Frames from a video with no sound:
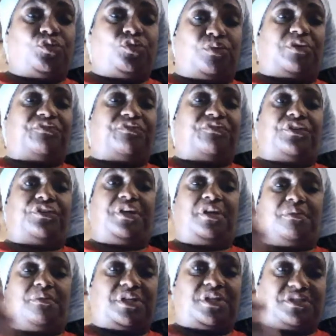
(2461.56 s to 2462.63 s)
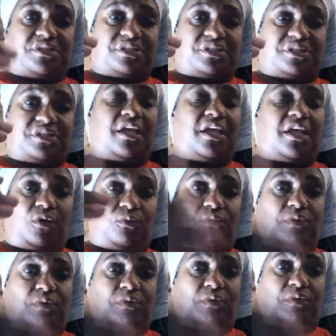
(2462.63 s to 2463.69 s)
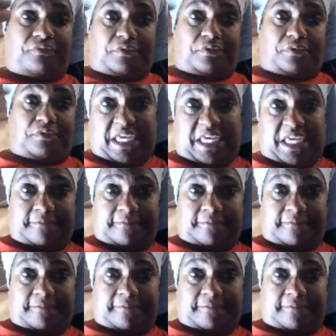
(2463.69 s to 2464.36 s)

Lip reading: were for him to stay away from me.